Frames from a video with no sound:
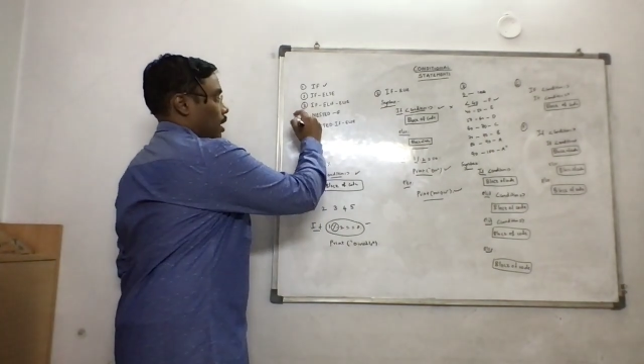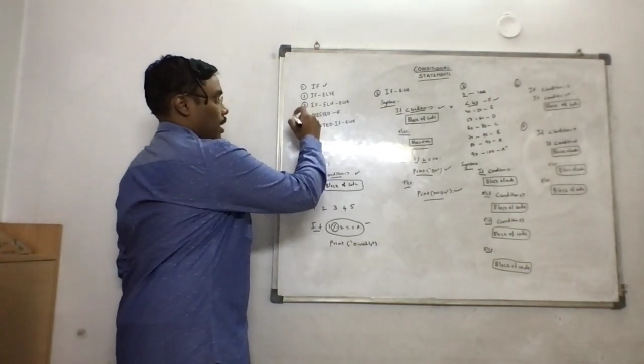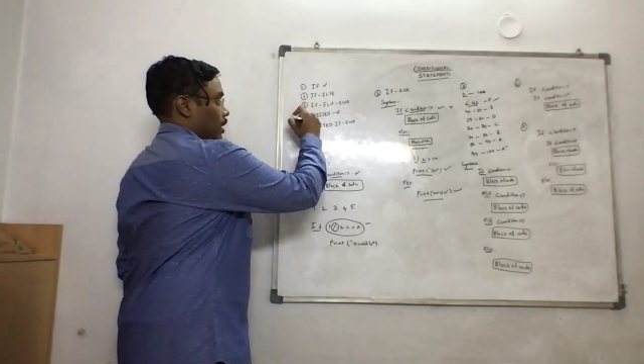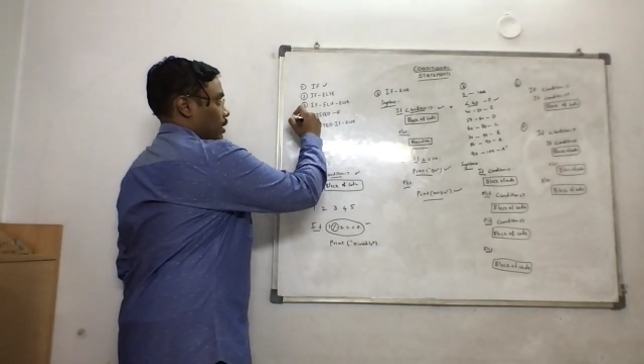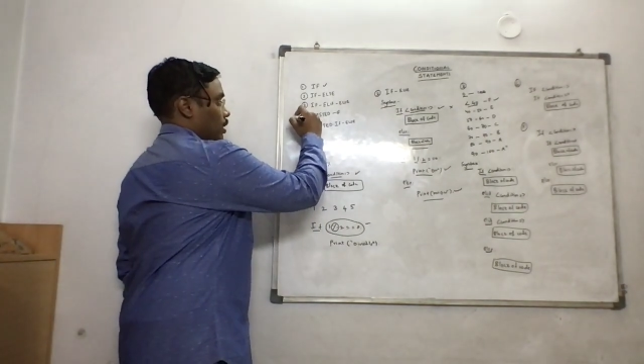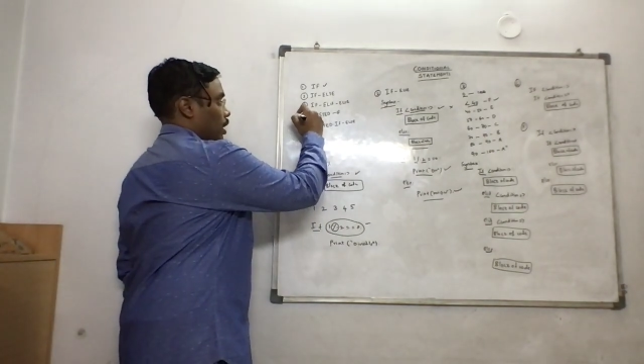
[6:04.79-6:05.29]

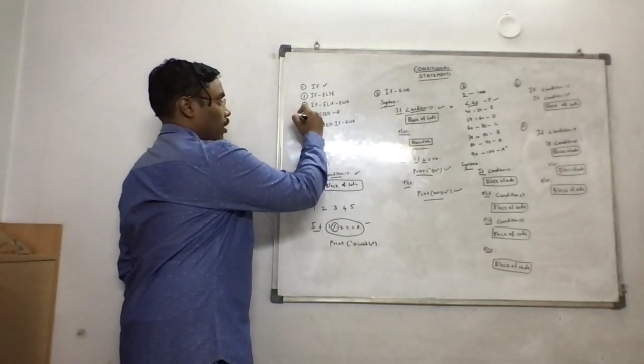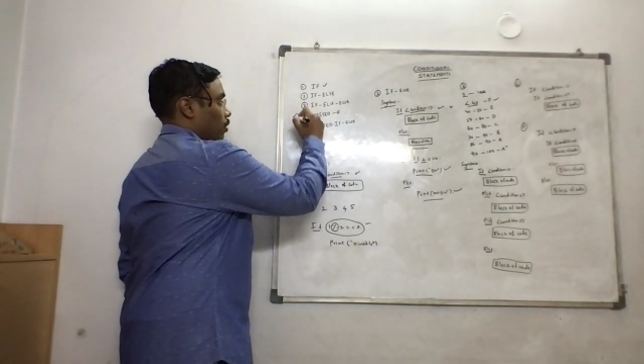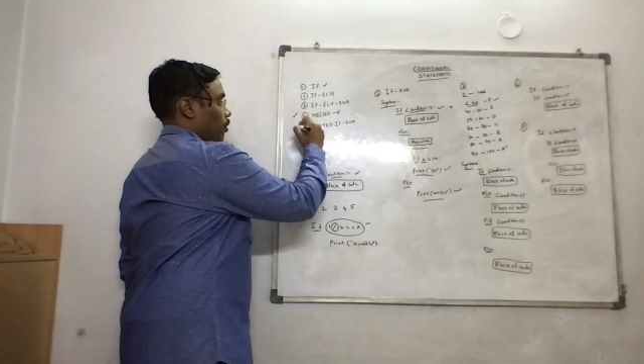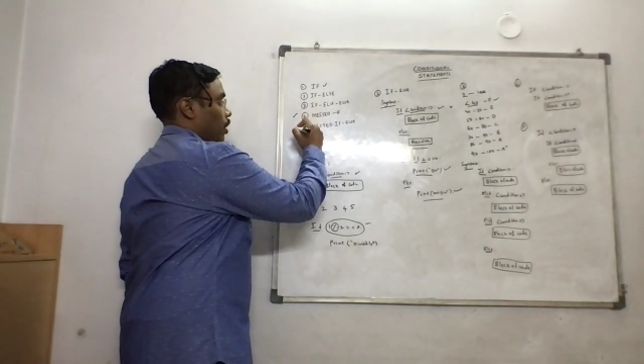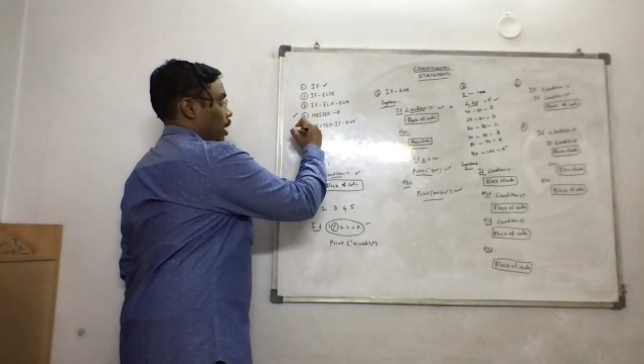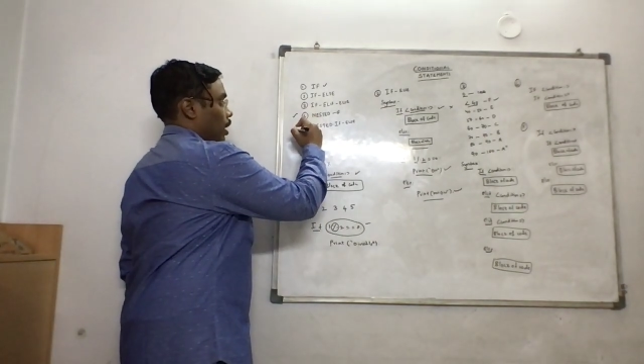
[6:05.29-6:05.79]
nested if
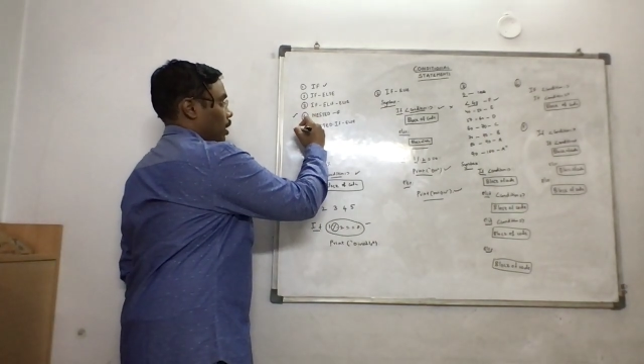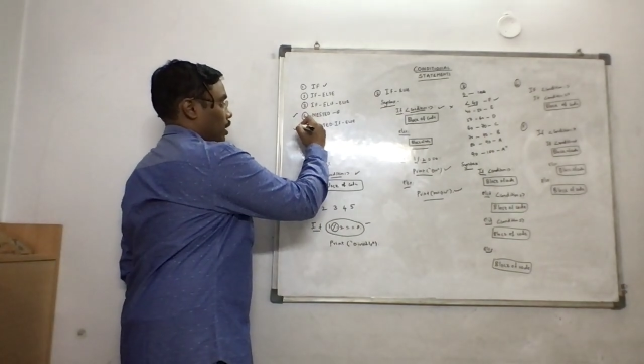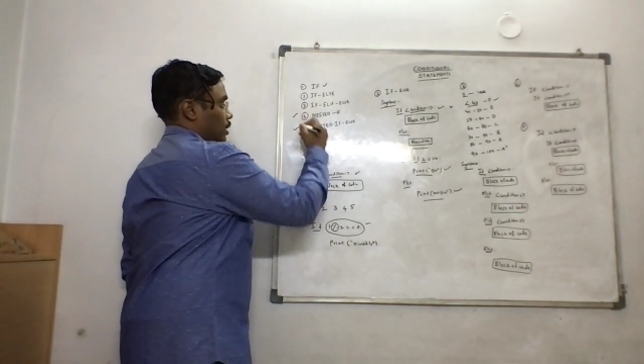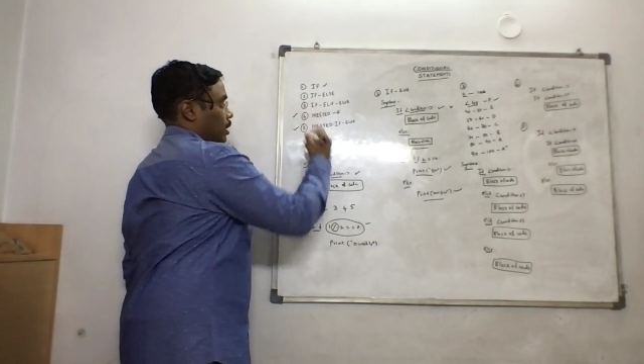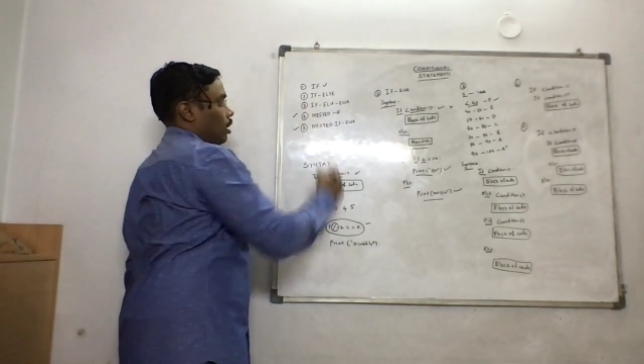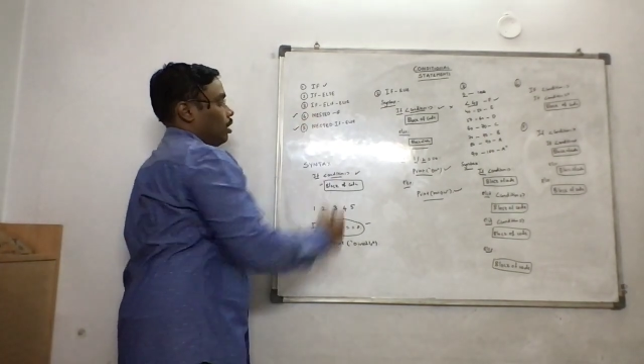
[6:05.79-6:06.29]
and
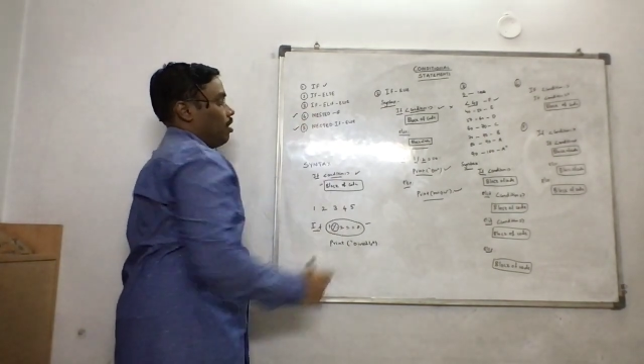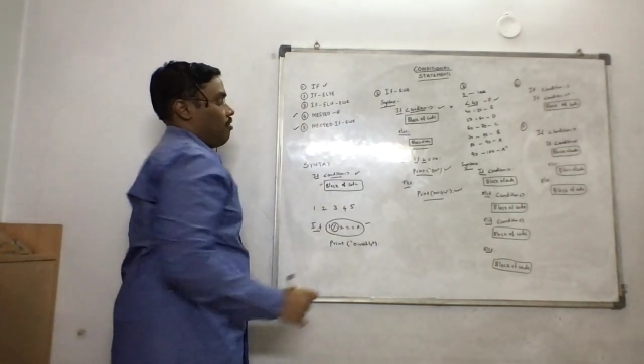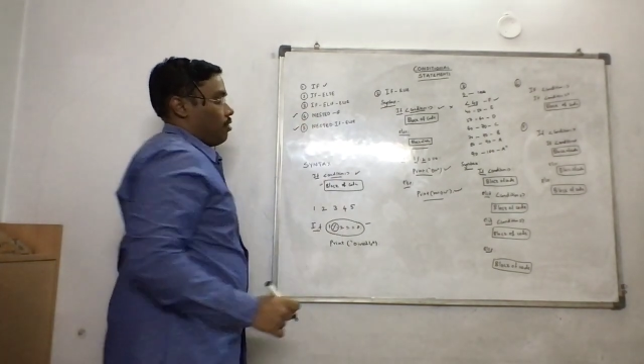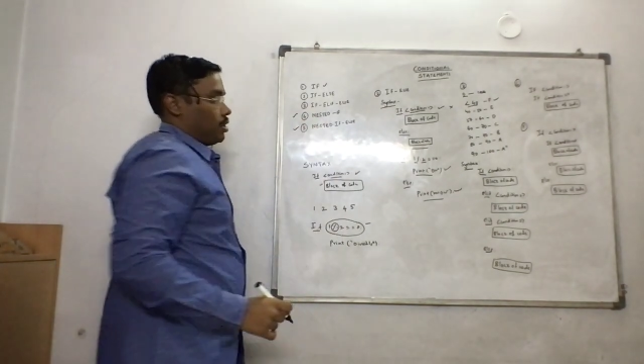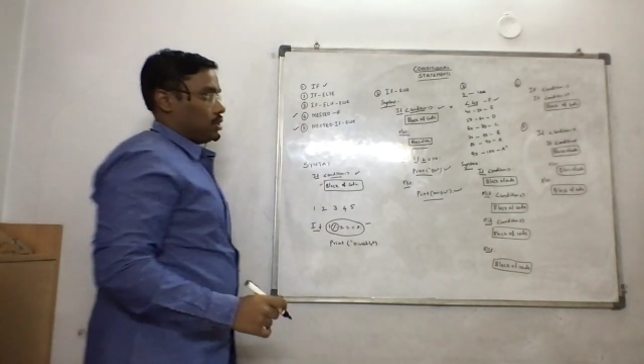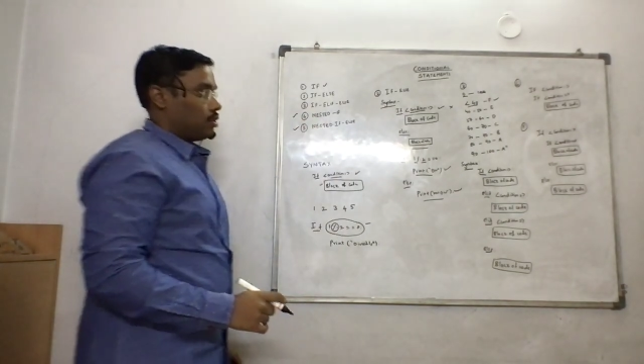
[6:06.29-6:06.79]
nested
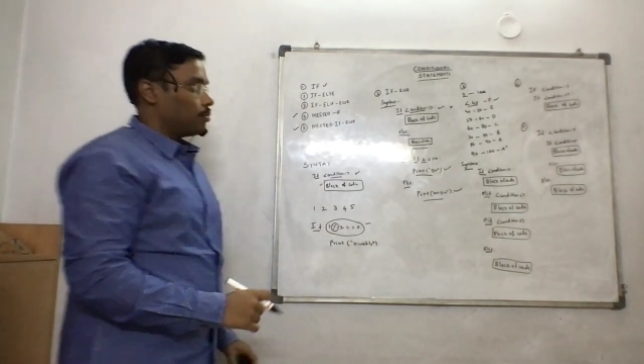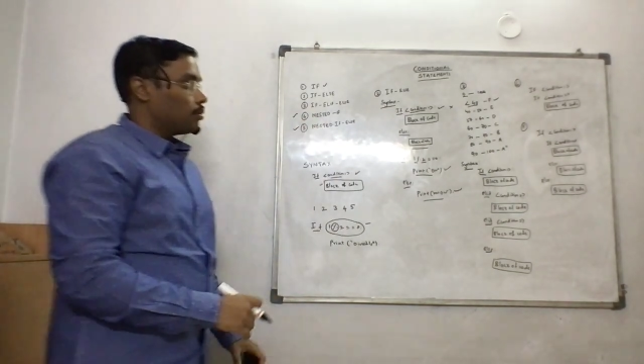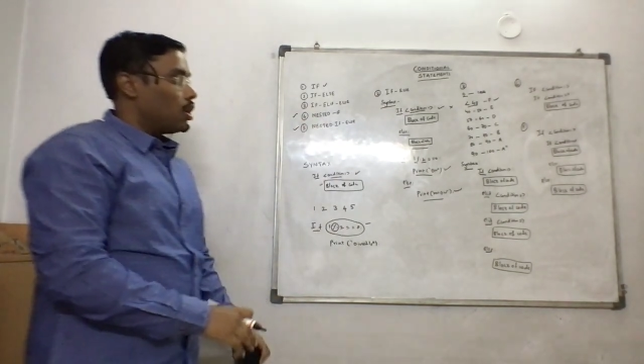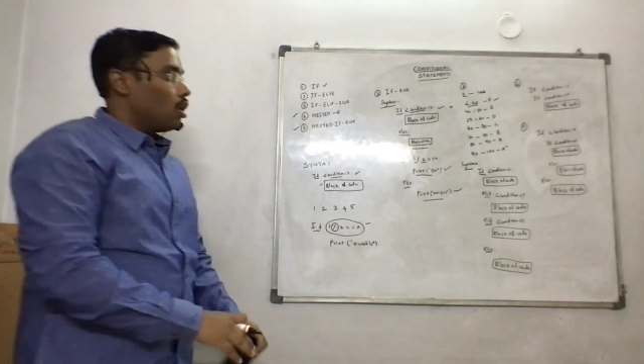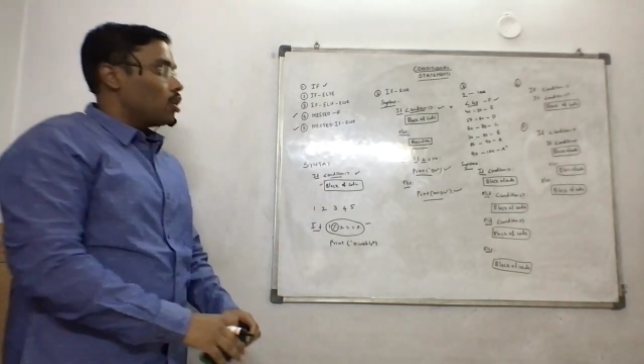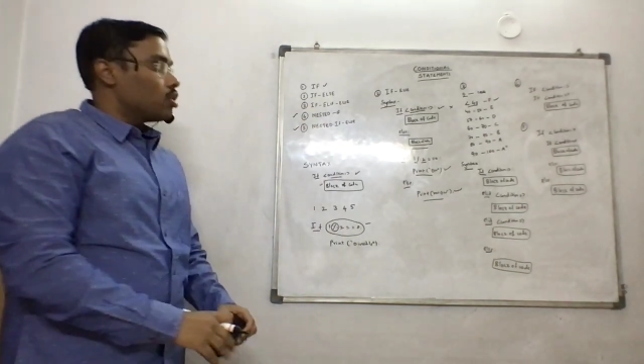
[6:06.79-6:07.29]
if else.
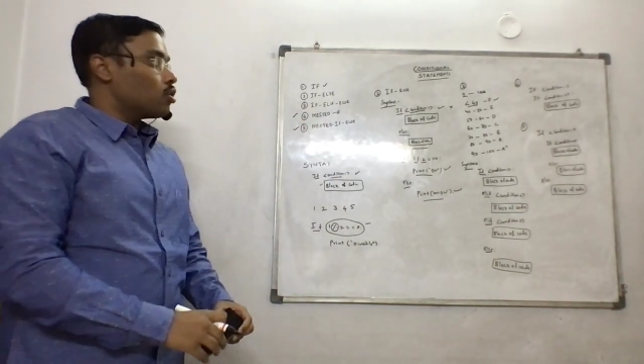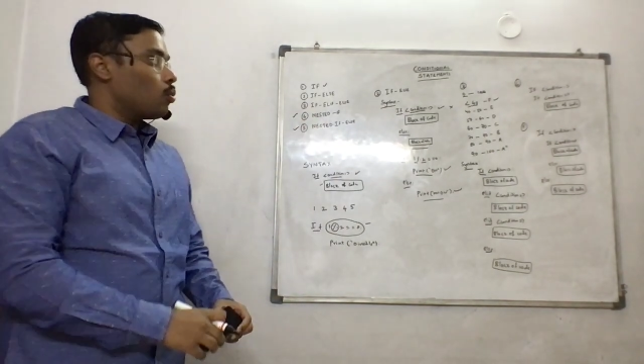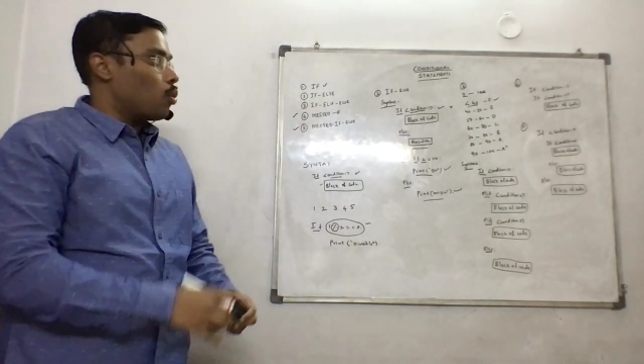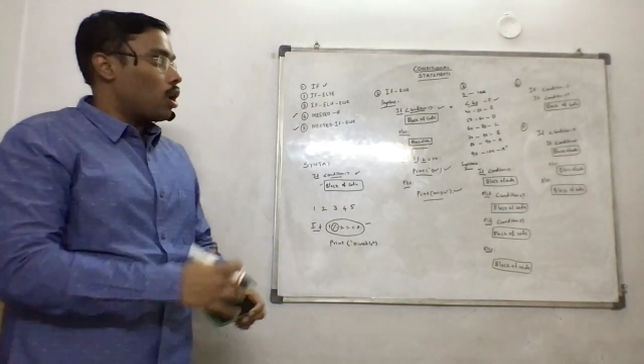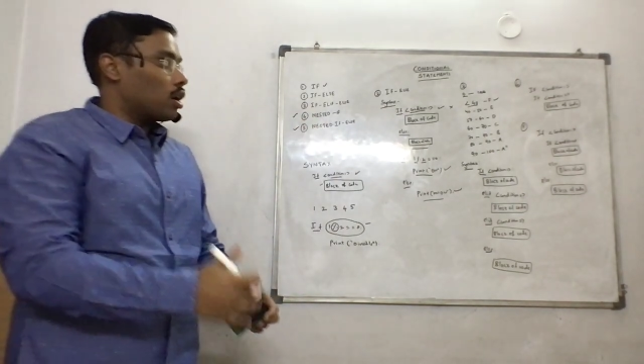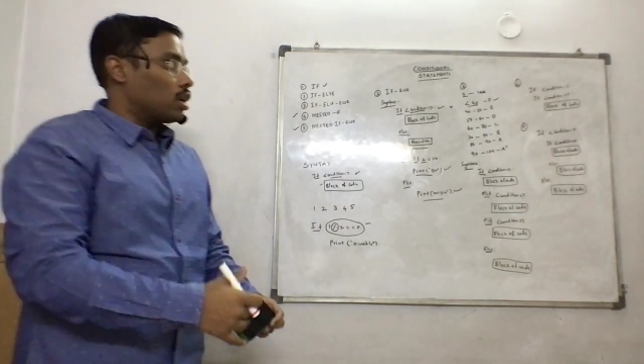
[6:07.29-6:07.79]
So
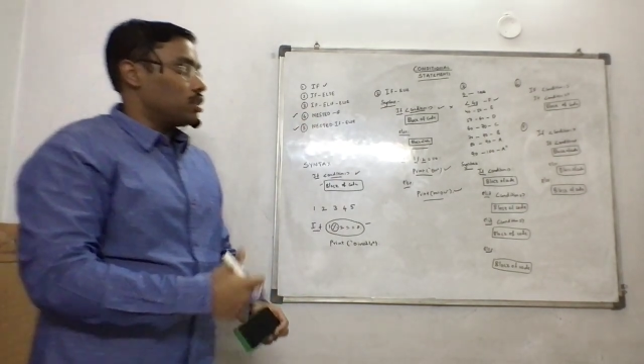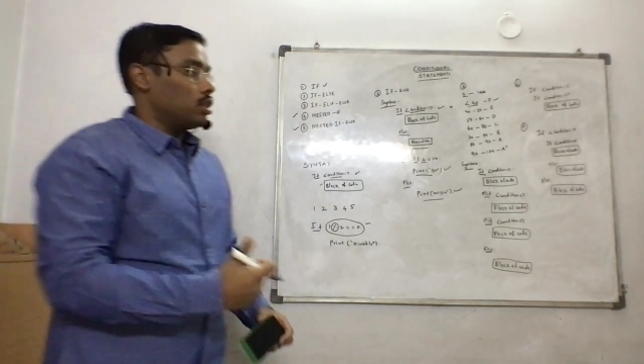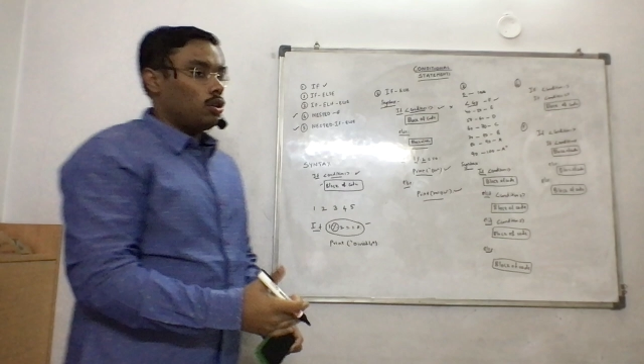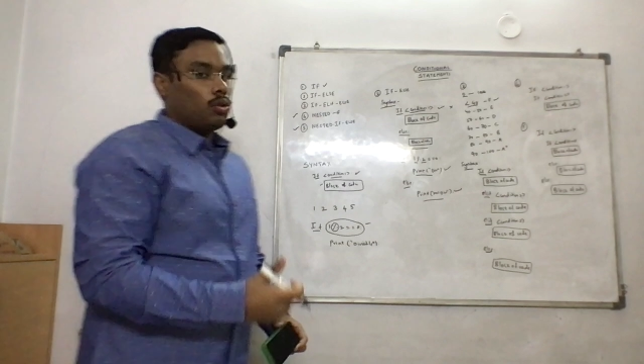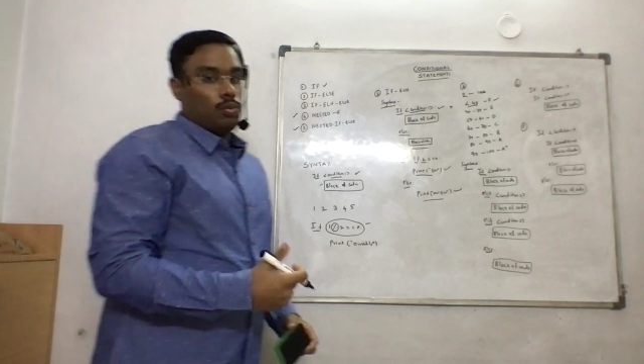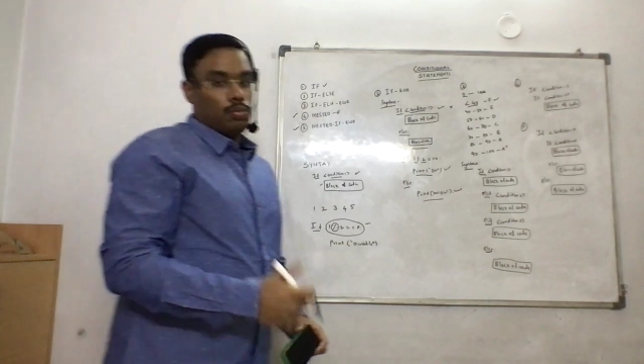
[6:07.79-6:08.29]
what does
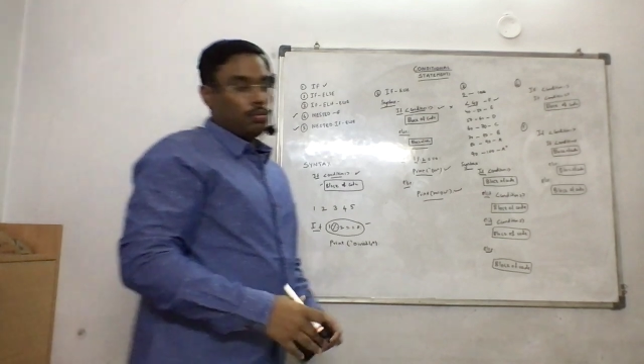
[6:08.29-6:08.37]
it do?